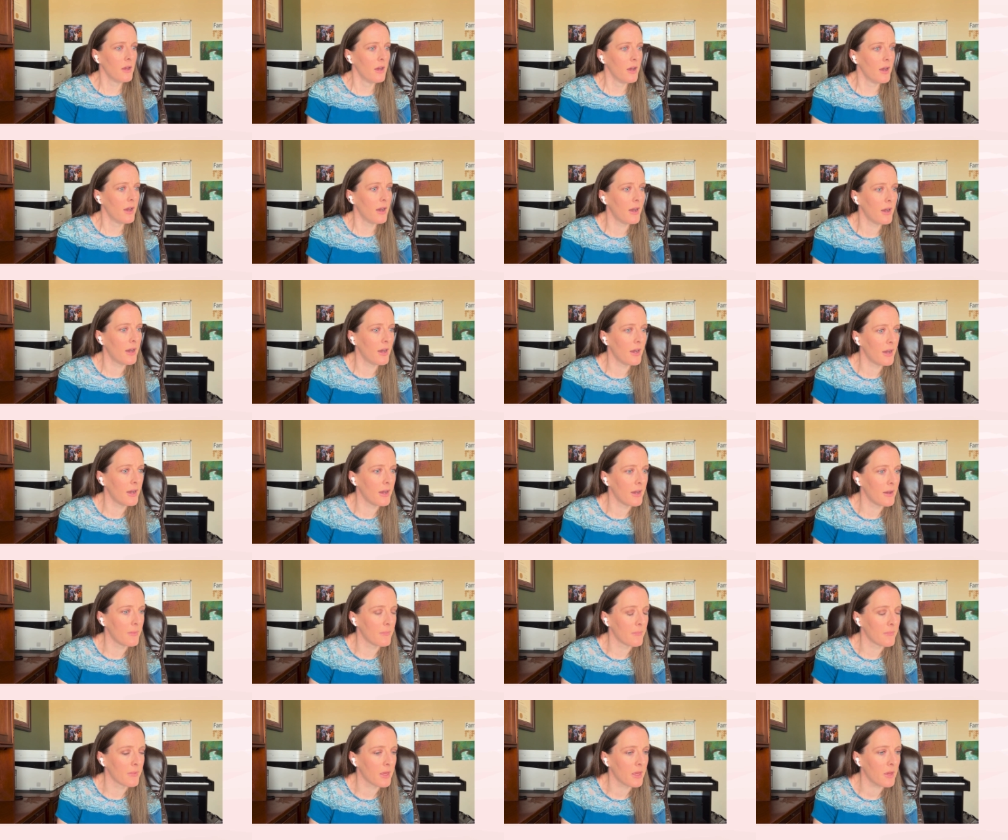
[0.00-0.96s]

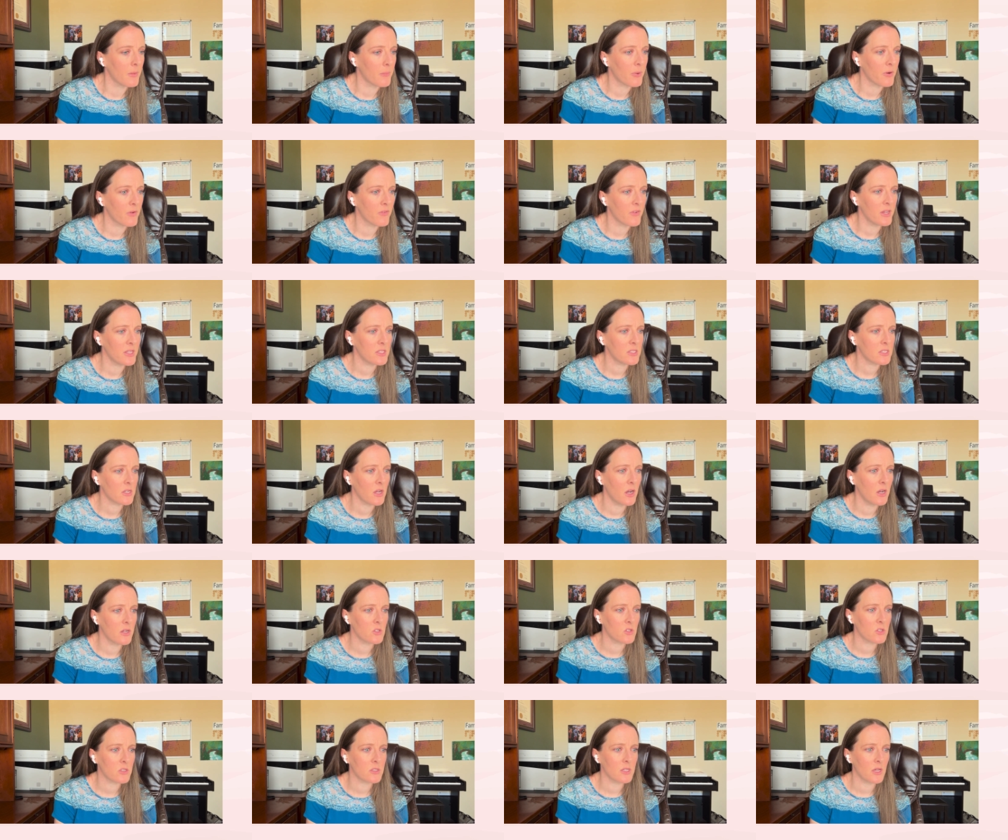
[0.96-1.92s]
it prevents
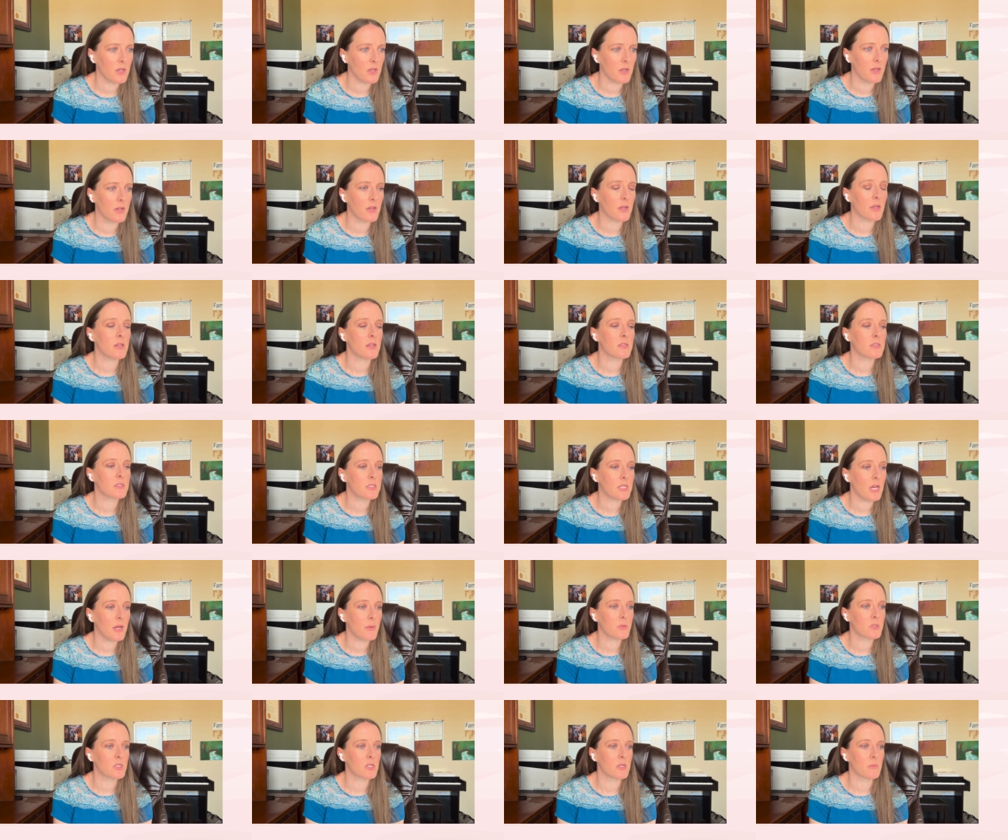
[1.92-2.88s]

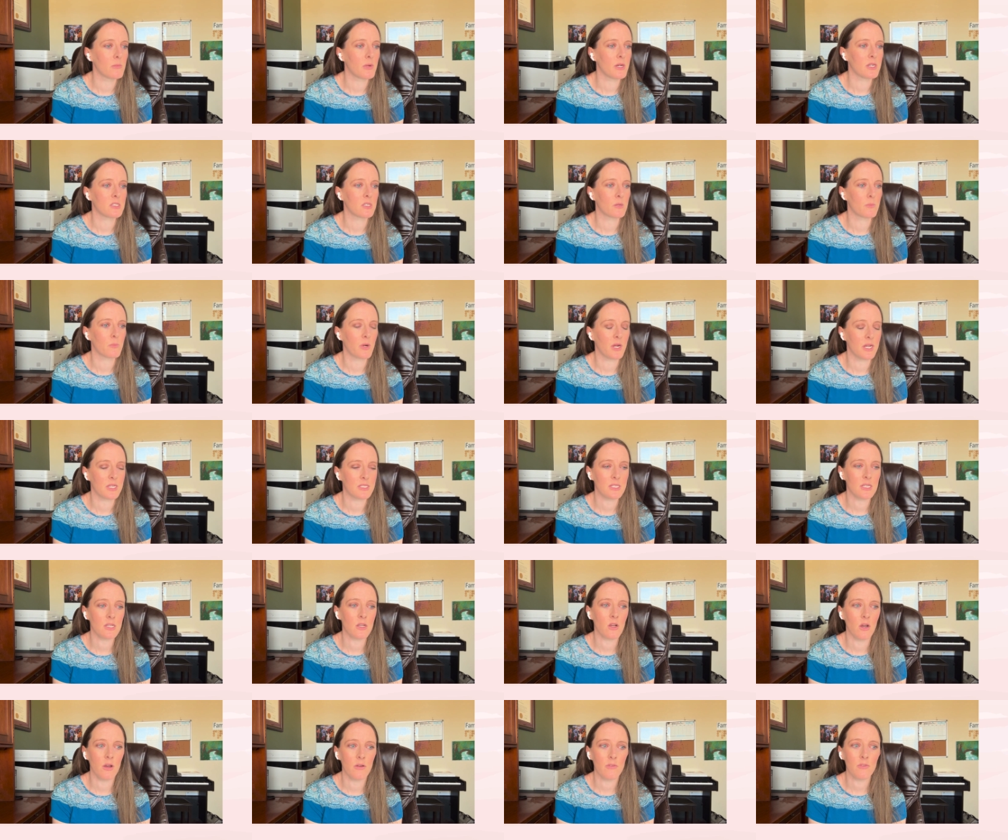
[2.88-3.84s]
conception by
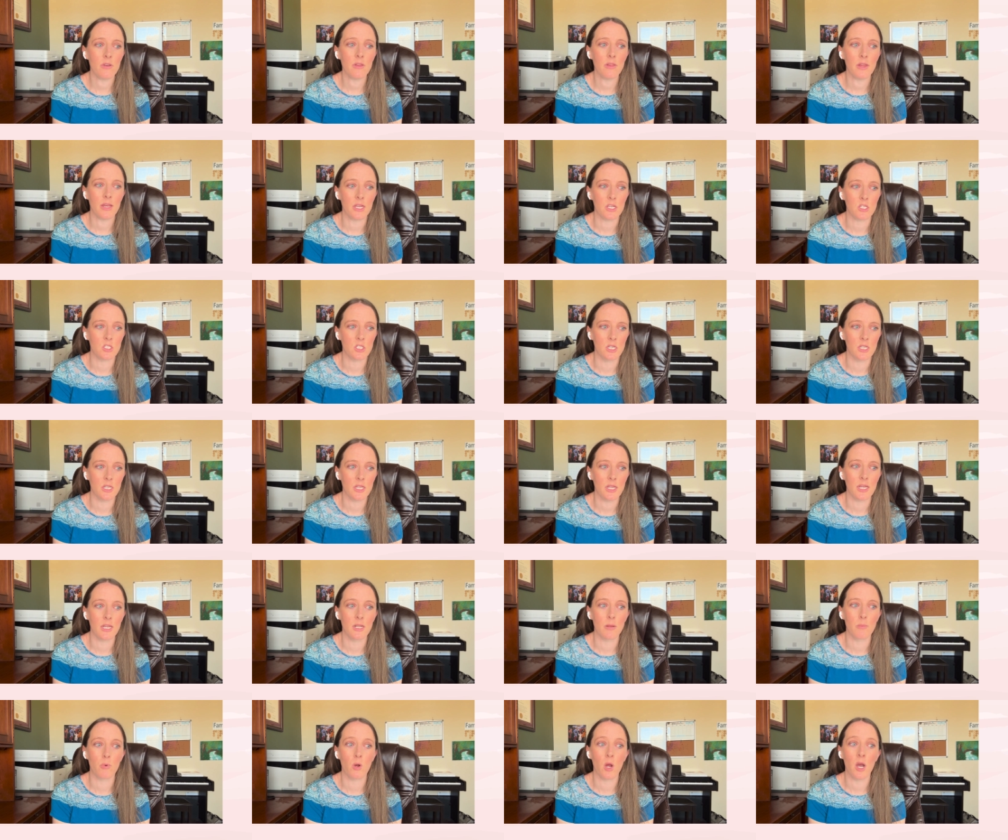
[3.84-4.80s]
suppressing ovulation in
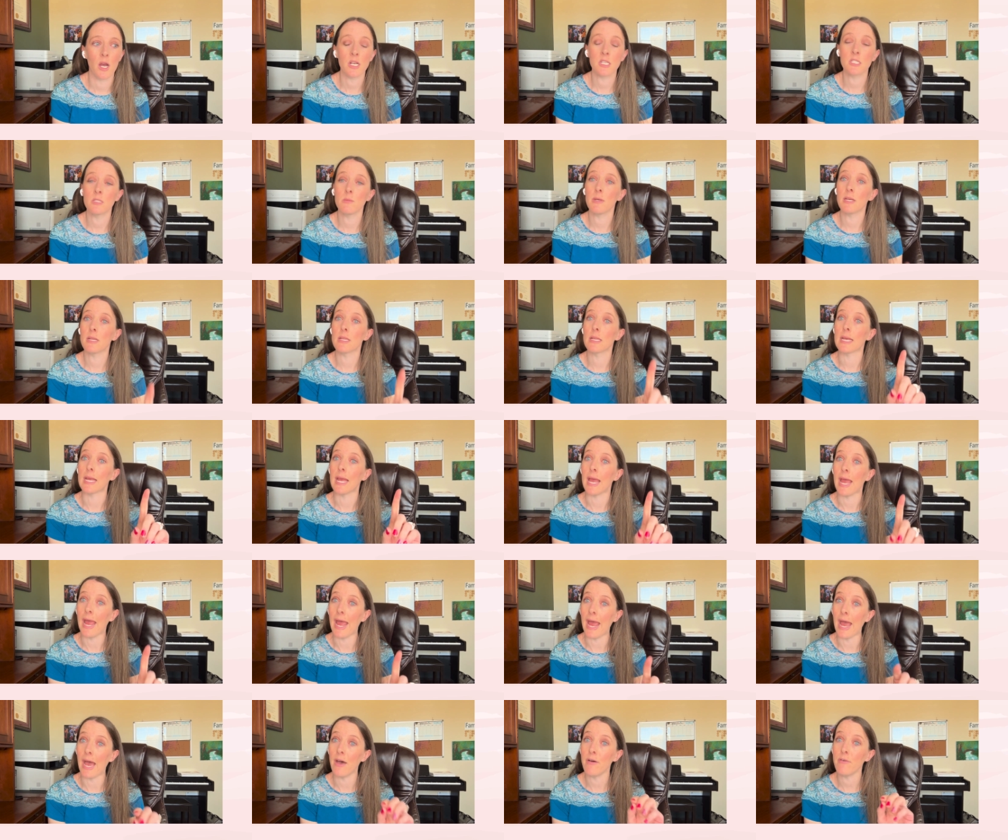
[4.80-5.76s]
approximately
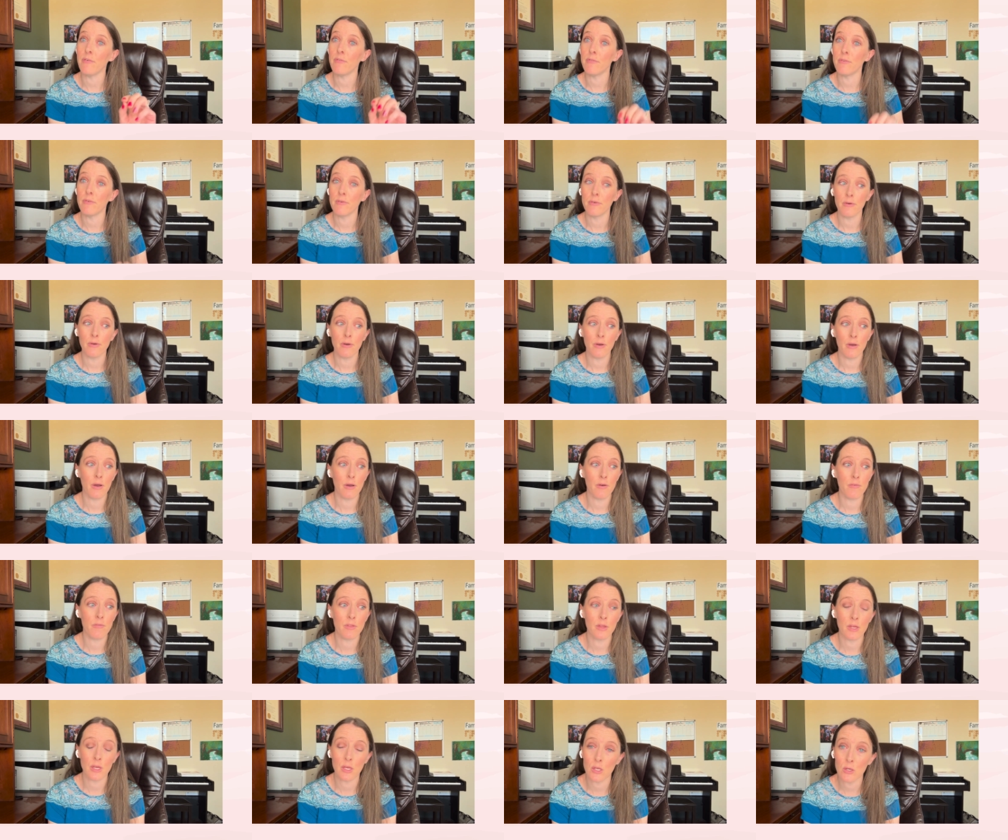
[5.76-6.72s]
half of
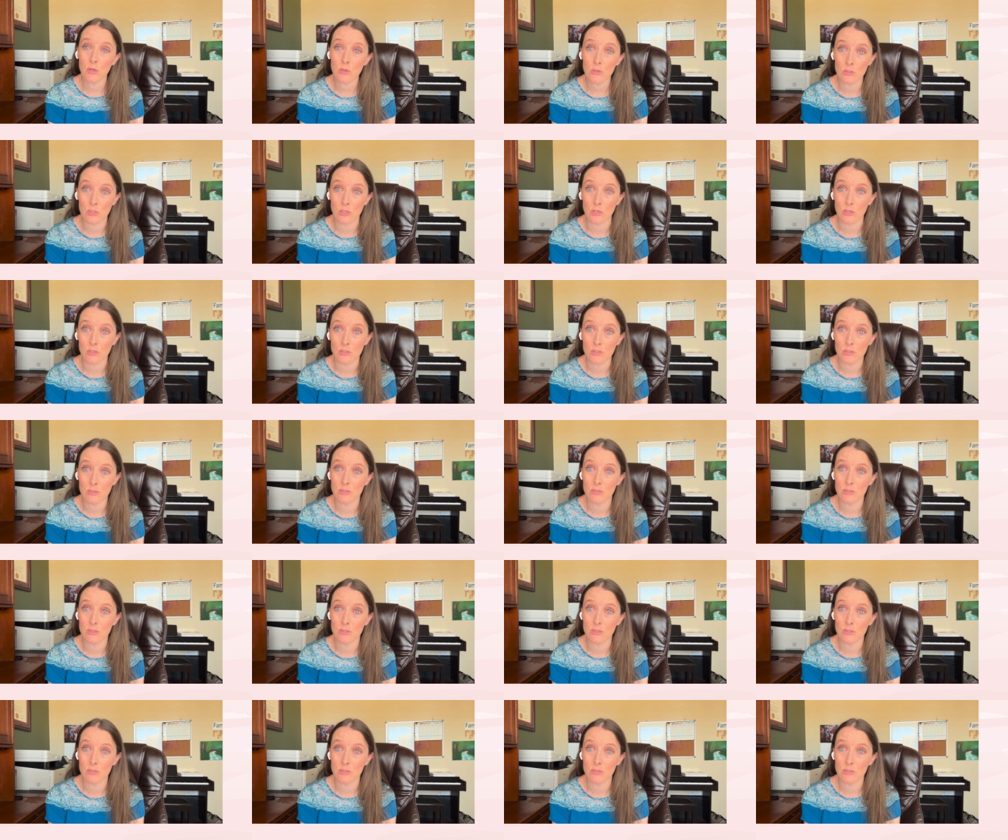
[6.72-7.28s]
the users.